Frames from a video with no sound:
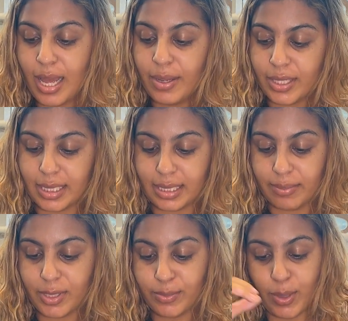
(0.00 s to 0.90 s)
because the
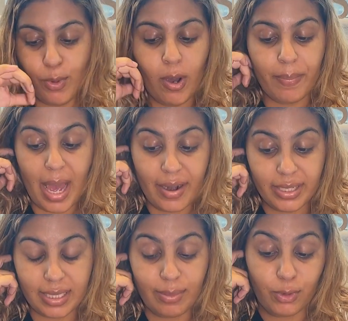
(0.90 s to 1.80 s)
symptoms are more apparent
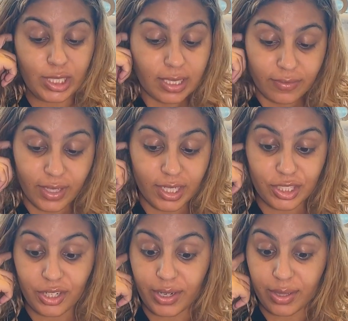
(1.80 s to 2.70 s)
and more severe
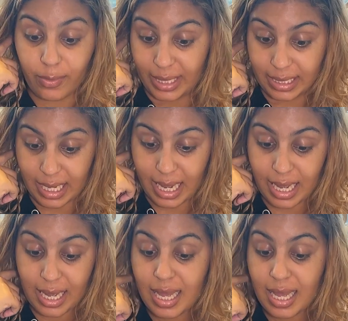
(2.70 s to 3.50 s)
during the winter.